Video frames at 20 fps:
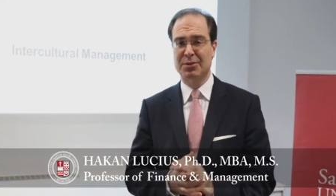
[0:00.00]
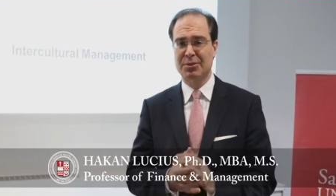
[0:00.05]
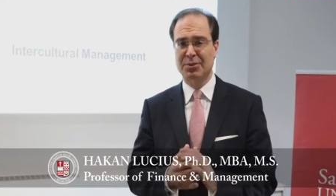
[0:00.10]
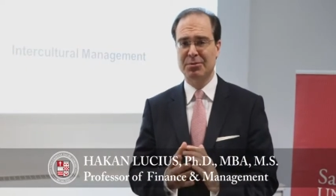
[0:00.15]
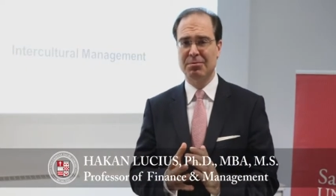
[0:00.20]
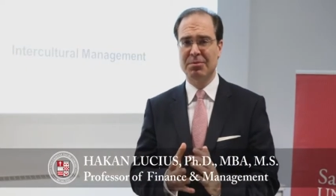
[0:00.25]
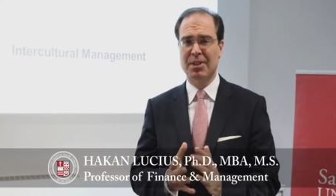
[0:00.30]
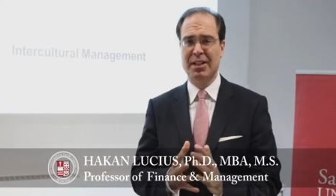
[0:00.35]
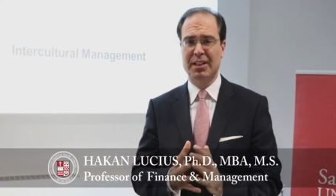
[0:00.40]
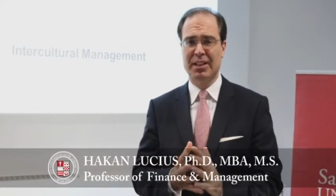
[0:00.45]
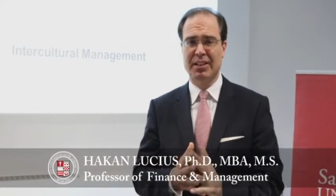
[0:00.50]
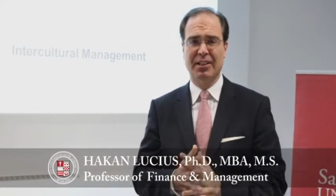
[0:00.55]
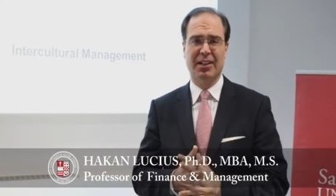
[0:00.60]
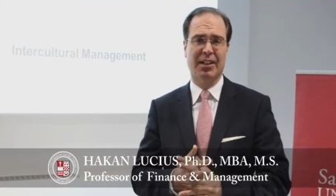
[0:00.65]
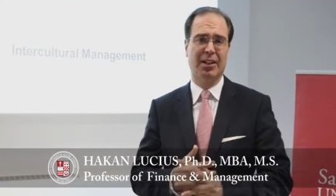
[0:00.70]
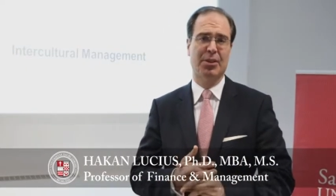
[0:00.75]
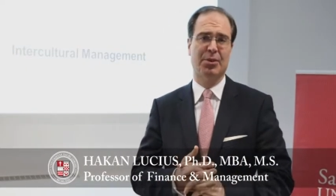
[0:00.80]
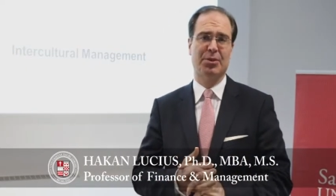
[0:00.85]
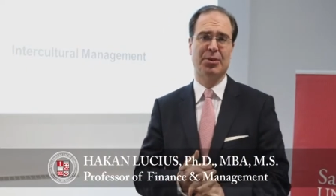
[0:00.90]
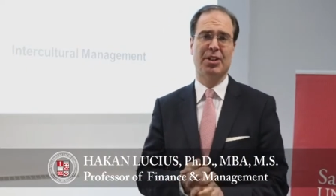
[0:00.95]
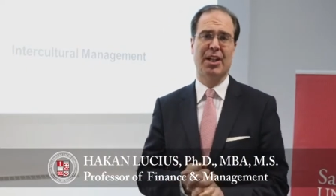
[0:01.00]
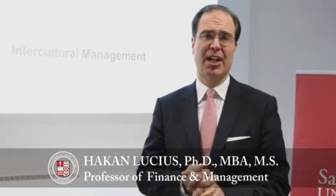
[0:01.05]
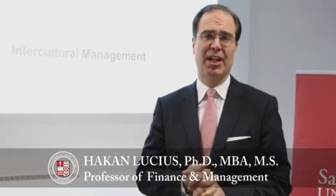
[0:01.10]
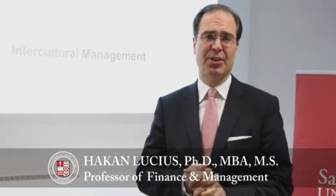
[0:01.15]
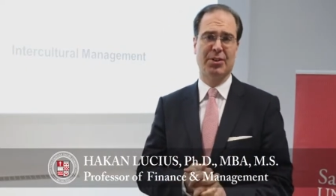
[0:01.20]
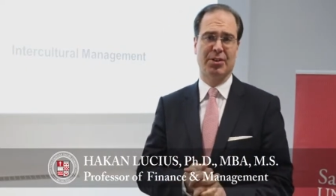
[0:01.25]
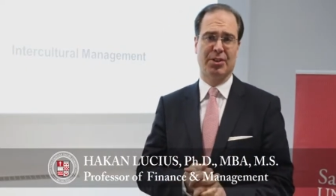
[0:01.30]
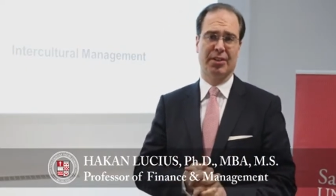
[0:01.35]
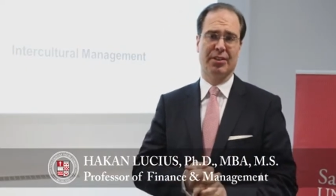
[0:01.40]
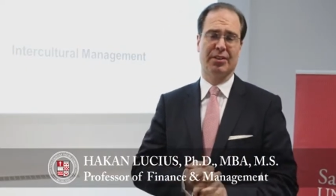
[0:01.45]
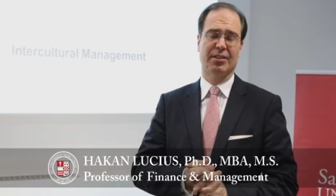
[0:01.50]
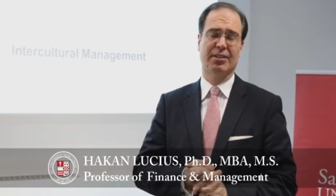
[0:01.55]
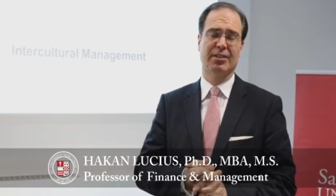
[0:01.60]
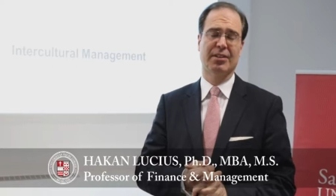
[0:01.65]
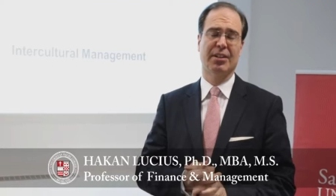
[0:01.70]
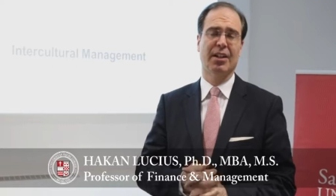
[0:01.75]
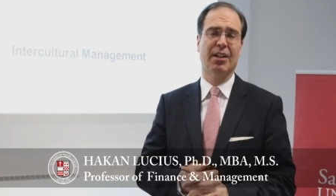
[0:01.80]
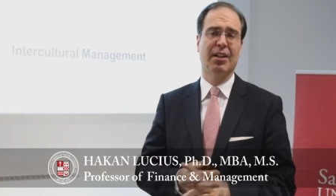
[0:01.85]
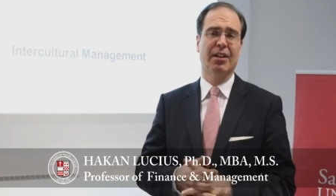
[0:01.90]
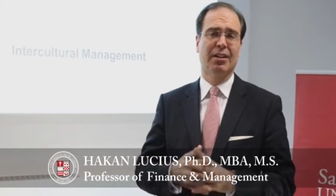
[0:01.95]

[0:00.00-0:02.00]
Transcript: too many negotiations